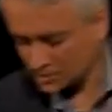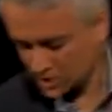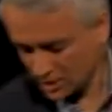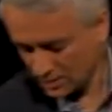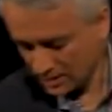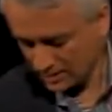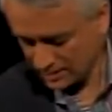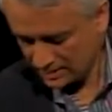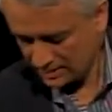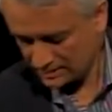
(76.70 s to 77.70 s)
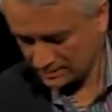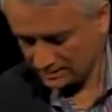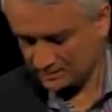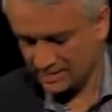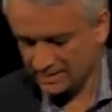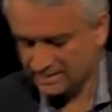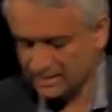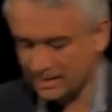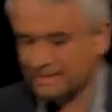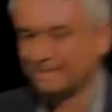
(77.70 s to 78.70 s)
So
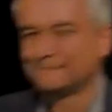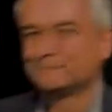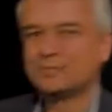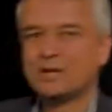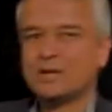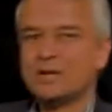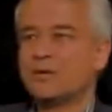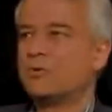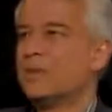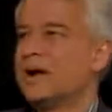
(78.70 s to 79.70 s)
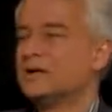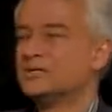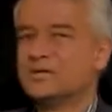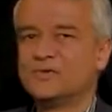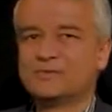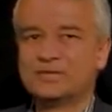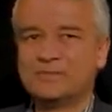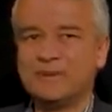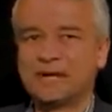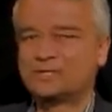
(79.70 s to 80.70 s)
let's remind ourselves what
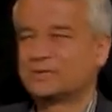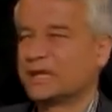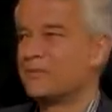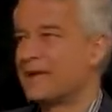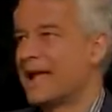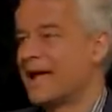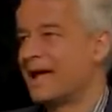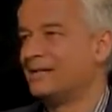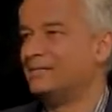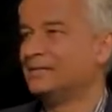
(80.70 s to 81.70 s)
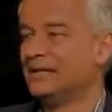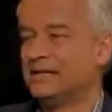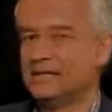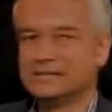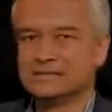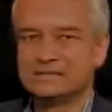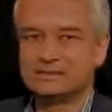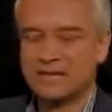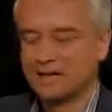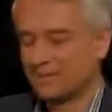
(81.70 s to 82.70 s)
the picture that we have is,
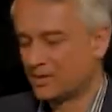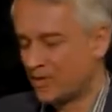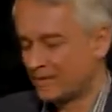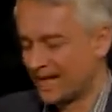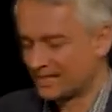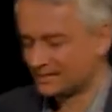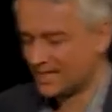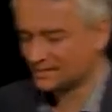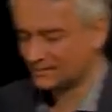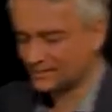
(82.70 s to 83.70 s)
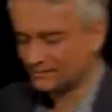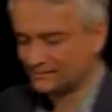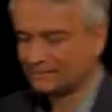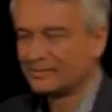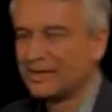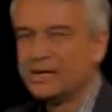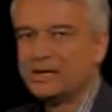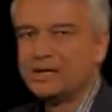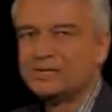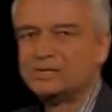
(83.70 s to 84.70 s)
going back to last time.
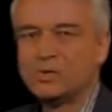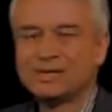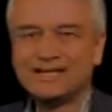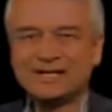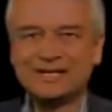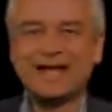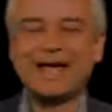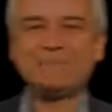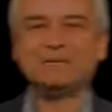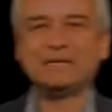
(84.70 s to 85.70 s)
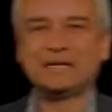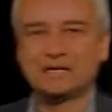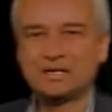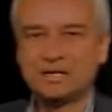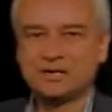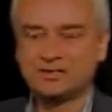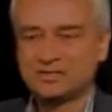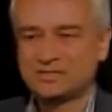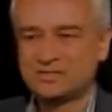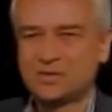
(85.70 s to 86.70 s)
So what's actually happening in a
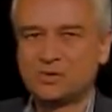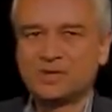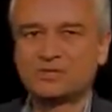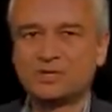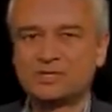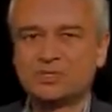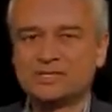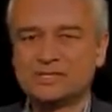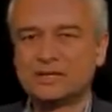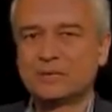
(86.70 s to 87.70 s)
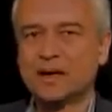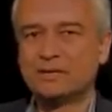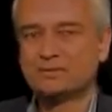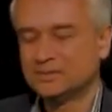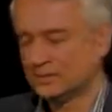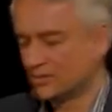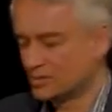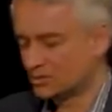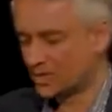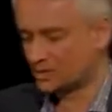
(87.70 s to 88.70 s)
conductor is there are electrons whizzing around, and
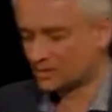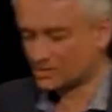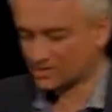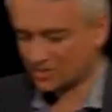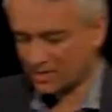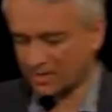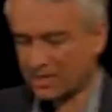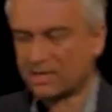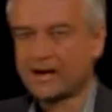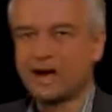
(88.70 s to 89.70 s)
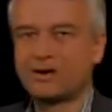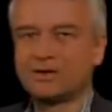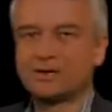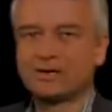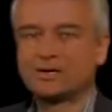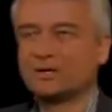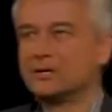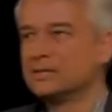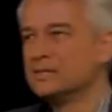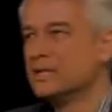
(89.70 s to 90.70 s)
those electrons are what are carrying a
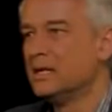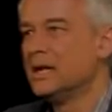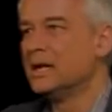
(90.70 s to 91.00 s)
current.